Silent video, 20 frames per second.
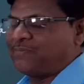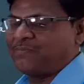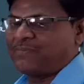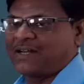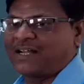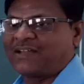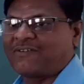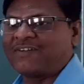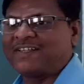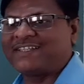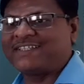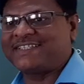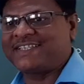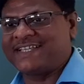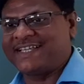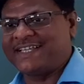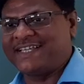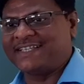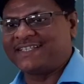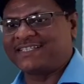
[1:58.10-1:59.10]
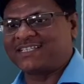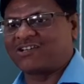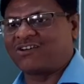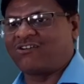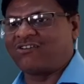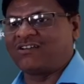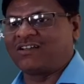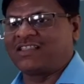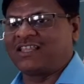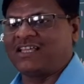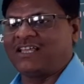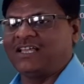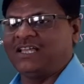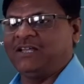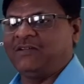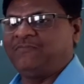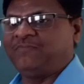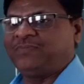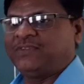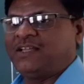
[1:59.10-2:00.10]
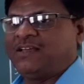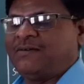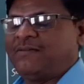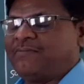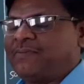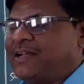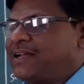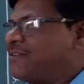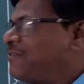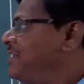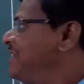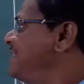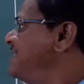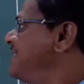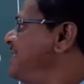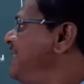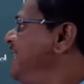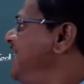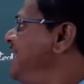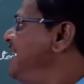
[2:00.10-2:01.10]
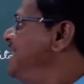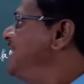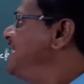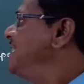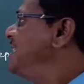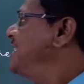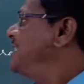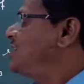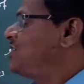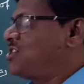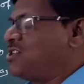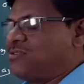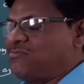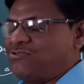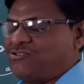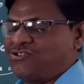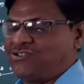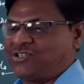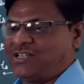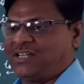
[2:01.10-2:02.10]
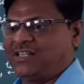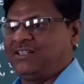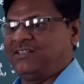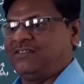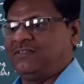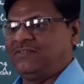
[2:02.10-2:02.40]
frequency is called the frequency distribution.